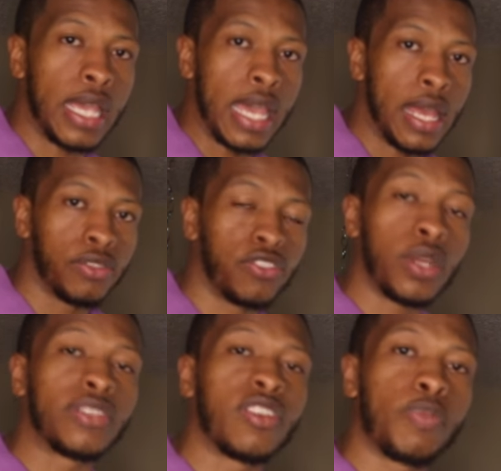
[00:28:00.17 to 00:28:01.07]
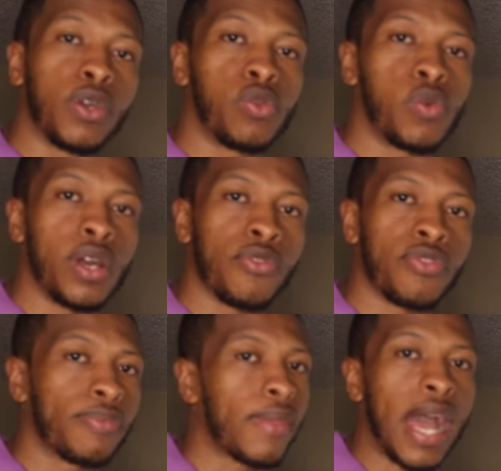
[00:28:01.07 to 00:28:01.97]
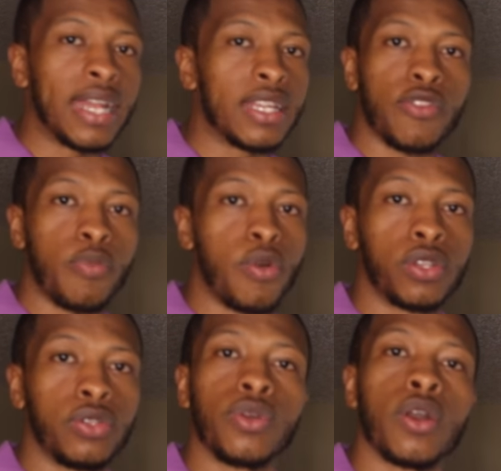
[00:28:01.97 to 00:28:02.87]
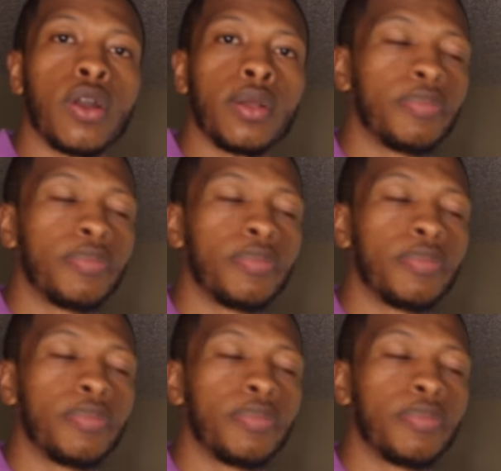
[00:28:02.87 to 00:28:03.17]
and started to build wealth, I never bought a new car.